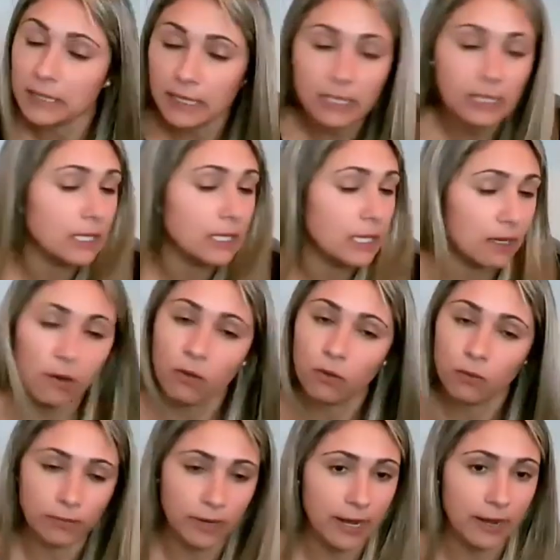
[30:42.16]
to eat it at
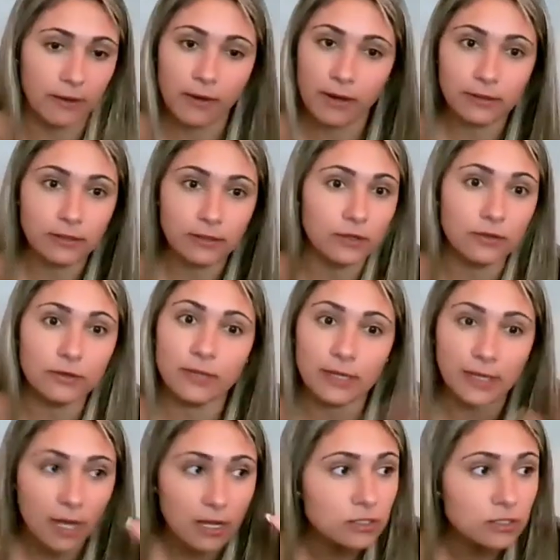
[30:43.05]
home now. I, you know,
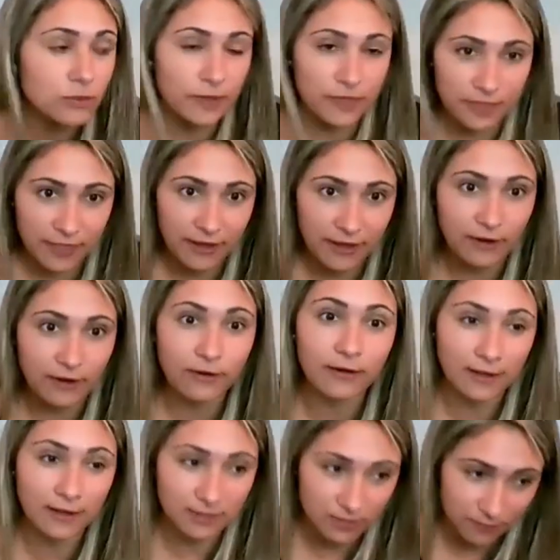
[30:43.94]
like I'll do it there,